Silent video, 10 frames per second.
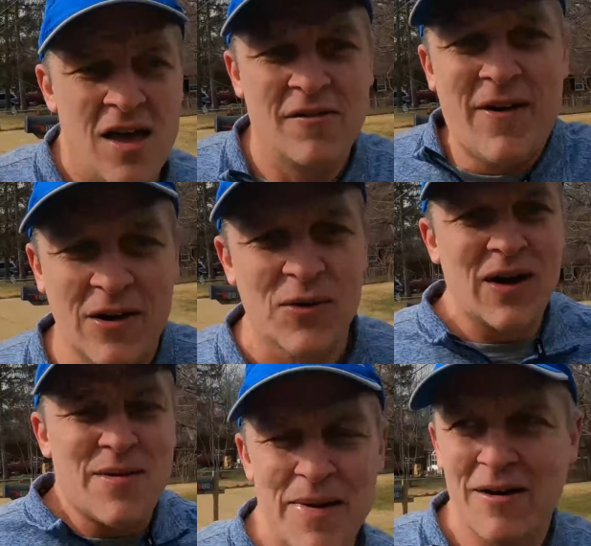In fact, when
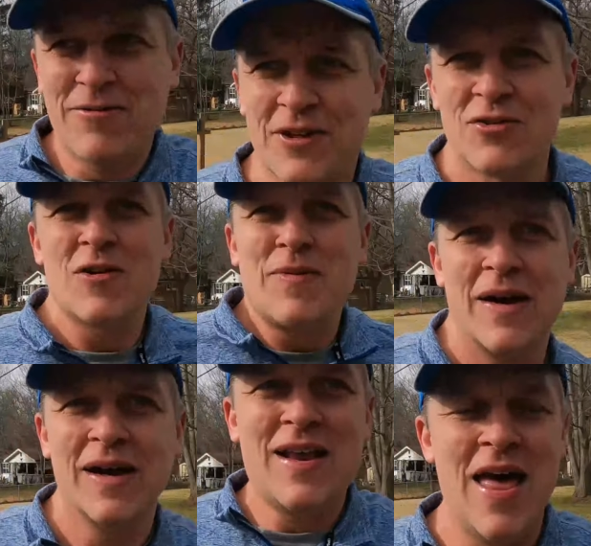I got back from the trip, I
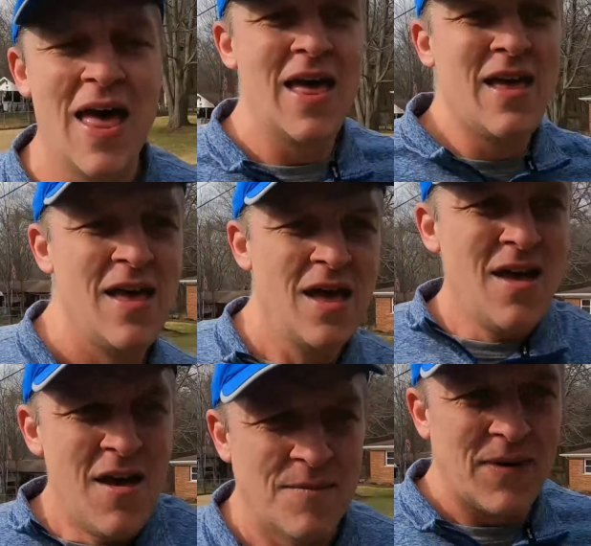had
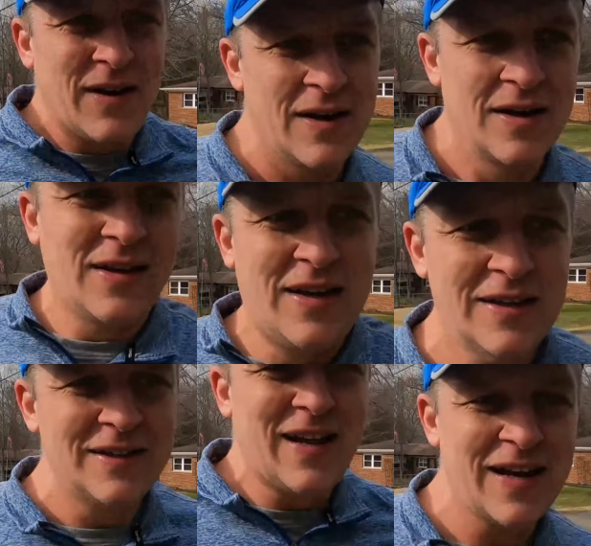my
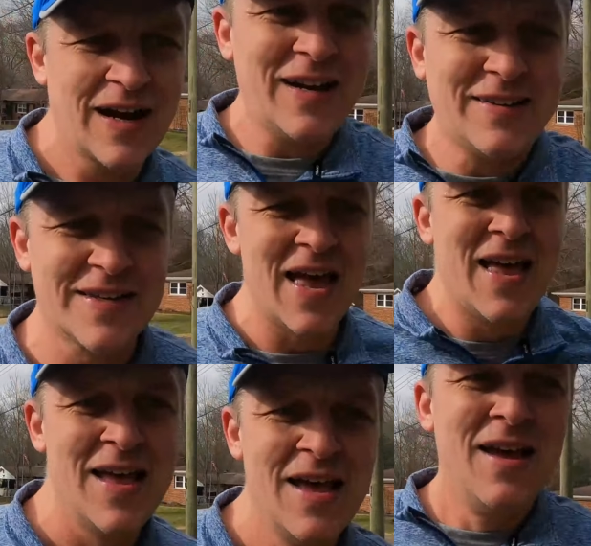Achilles tendonitis
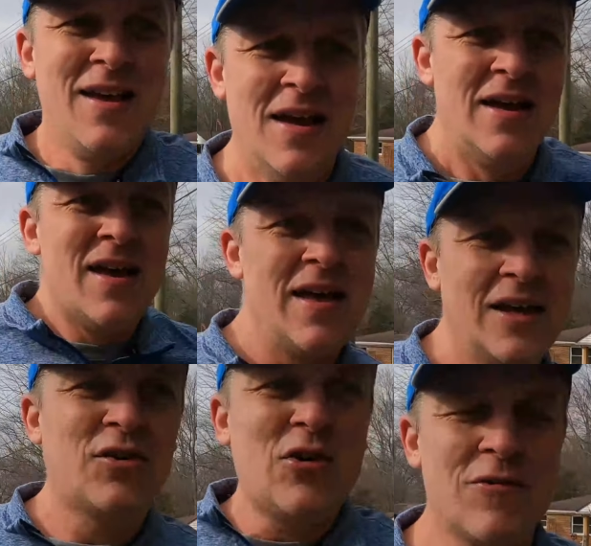
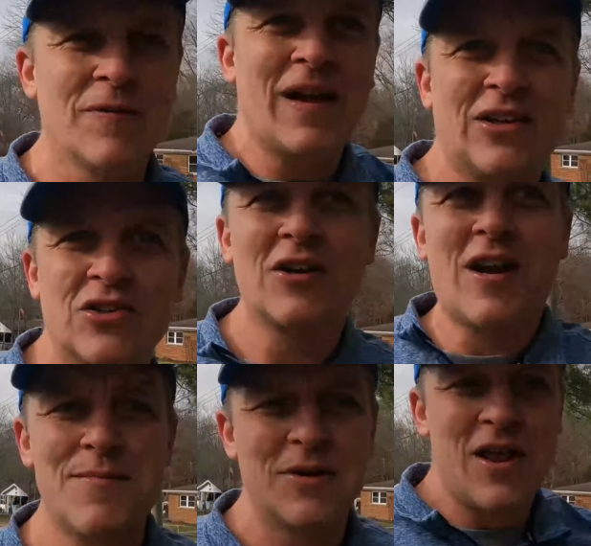injury from last year
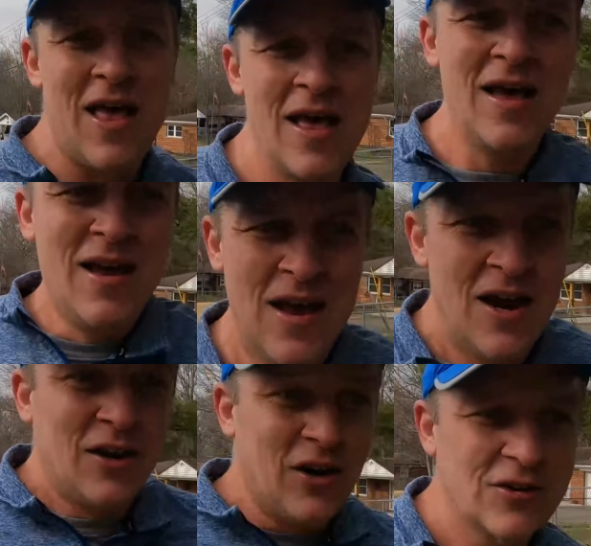that I've been
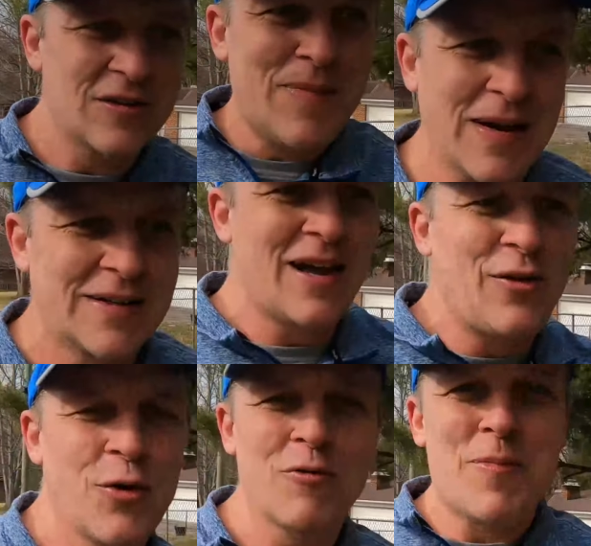nursing back to
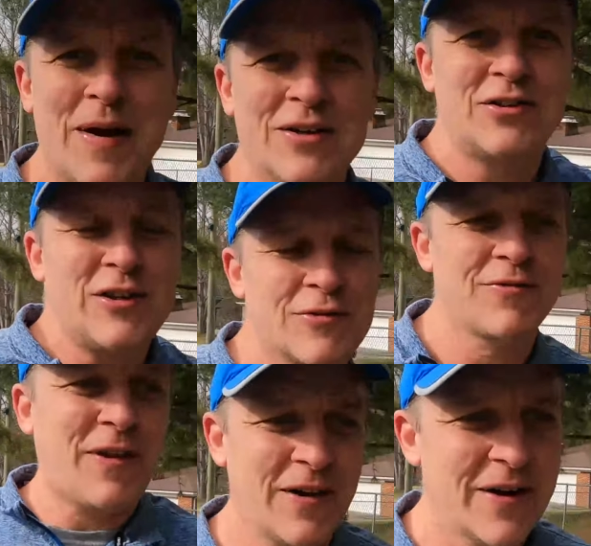health over the past year
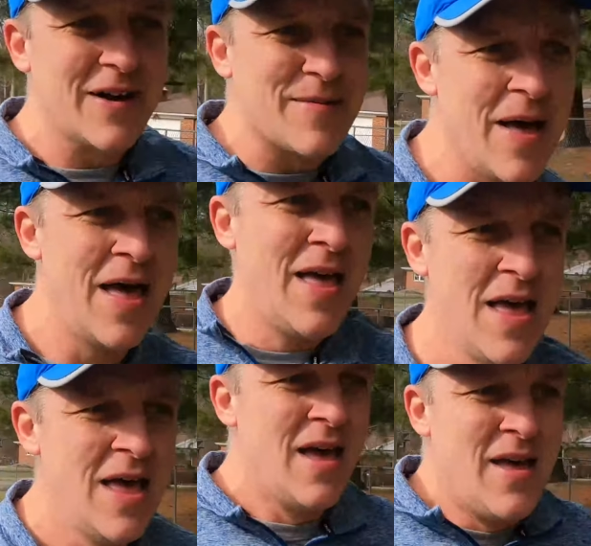flared up,
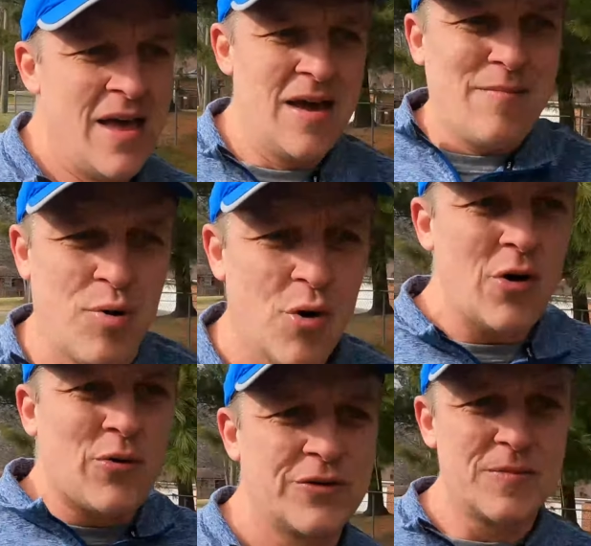and
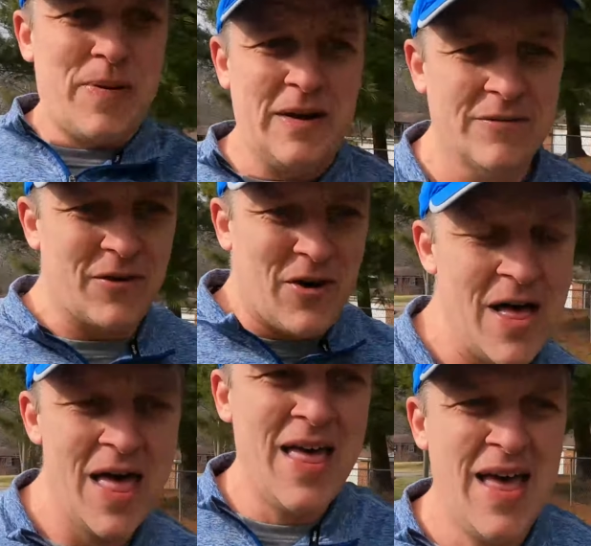boy, was it painful.
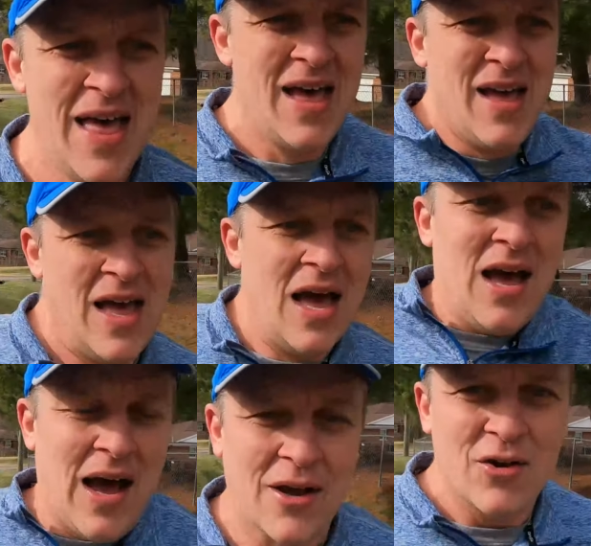
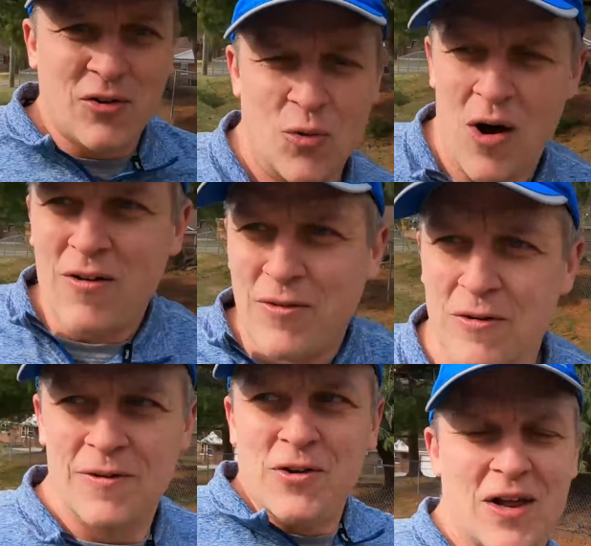I couldn't walk for
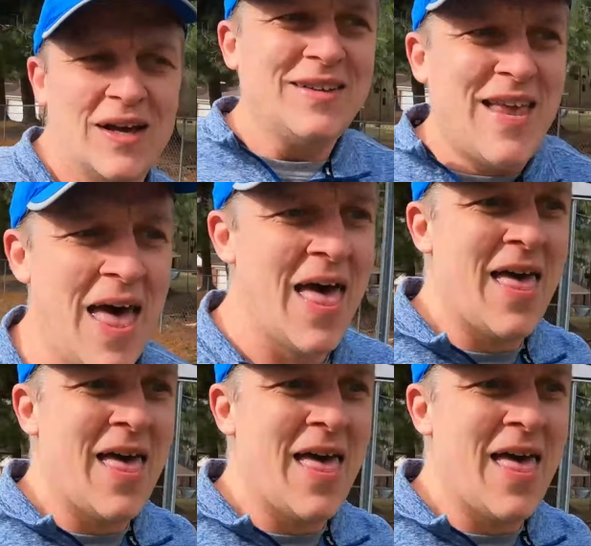a few days.